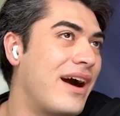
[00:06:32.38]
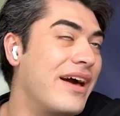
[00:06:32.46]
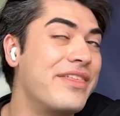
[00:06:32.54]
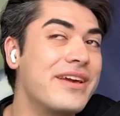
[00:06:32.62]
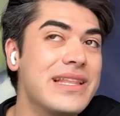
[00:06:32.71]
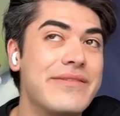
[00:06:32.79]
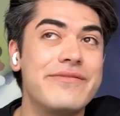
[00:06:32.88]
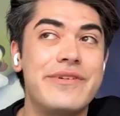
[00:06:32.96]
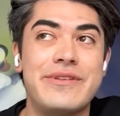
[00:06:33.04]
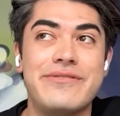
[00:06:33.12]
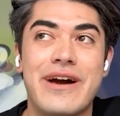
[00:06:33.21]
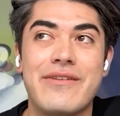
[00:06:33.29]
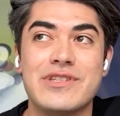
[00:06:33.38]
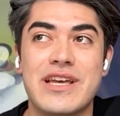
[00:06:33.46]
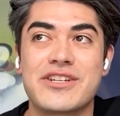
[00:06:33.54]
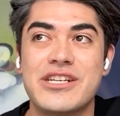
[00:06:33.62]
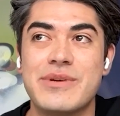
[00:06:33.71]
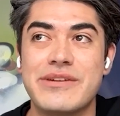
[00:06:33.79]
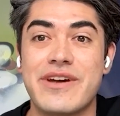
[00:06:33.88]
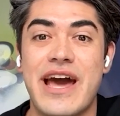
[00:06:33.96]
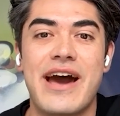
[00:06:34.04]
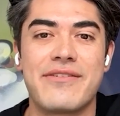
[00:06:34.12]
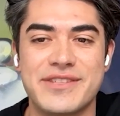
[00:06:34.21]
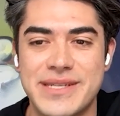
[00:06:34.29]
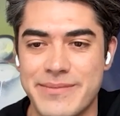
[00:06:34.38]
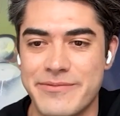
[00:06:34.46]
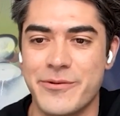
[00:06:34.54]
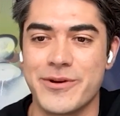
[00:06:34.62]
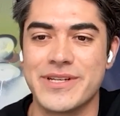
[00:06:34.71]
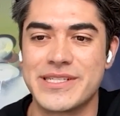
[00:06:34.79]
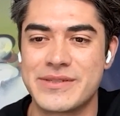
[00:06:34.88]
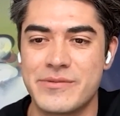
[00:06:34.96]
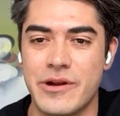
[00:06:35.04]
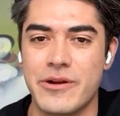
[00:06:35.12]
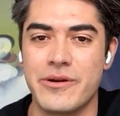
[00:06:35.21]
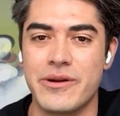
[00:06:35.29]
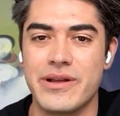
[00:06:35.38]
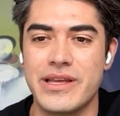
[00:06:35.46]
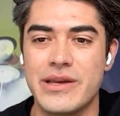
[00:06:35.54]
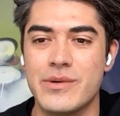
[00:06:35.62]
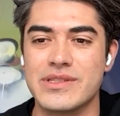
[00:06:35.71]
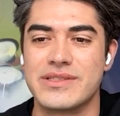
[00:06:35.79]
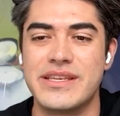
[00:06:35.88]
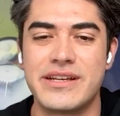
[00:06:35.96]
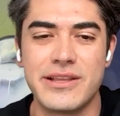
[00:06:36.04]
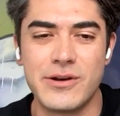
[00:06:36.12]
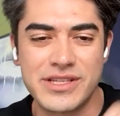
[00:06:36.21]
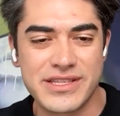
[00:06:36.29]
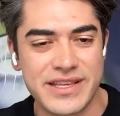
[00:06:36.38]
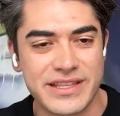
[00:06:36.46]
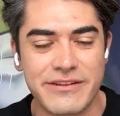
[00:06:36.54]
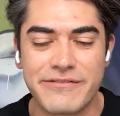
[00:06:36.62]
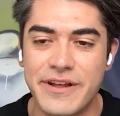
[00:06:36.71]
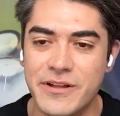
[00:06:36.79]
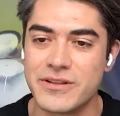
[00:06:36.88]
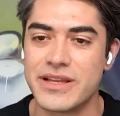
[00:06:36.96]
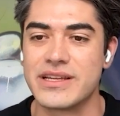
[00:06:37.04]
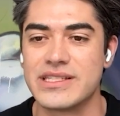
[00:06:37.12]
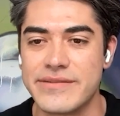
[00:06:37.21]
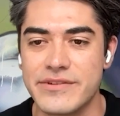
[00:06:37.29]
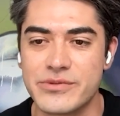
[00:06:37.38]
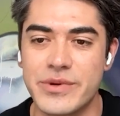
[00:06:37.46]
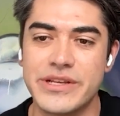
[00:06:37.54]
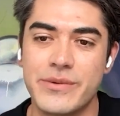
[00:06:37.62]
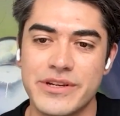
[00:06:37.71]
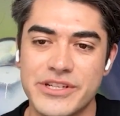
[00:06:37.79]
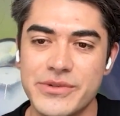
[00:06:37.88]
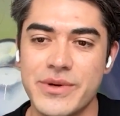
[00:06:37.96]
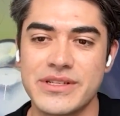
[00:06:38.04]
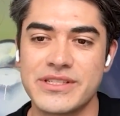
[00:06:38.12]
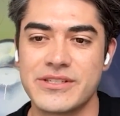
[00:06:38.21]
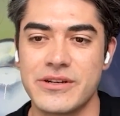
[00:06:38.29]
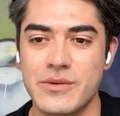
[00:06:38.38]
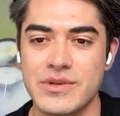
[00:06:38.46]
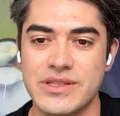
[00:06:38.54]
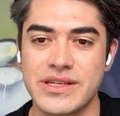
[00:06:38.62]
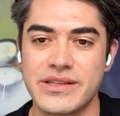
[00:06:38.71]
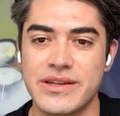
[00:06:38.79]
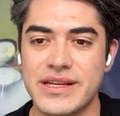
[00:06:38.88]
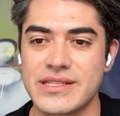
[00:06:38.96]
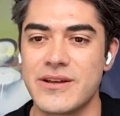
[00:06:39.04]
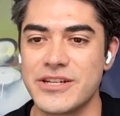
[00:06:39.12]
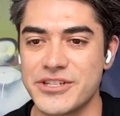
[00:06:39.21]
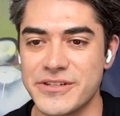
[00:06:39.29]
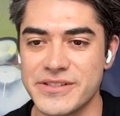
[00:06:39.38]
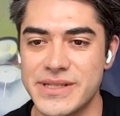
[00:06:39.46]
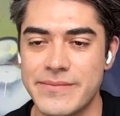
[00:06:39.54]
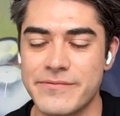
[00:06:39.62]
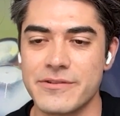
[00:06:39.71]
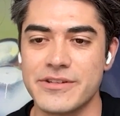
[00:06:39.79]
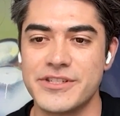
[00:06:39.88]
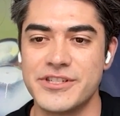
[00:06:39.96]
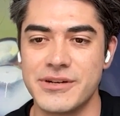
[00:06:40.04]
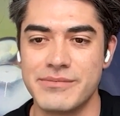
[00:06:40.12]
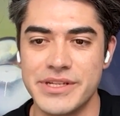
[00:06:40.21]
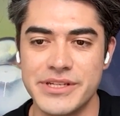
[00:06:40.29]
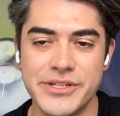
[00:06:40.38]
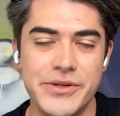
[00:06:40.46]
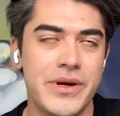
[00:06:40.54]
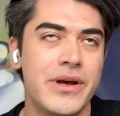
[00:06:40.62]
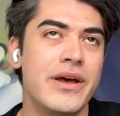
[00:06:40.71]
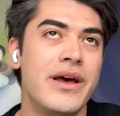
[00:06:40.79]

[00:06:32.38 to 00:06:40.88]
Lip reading: I think 1155 was actually a bit of a half step for us, where it was the closest thing that felt like a 721 to us. So it was like the next logical step for us to jump into.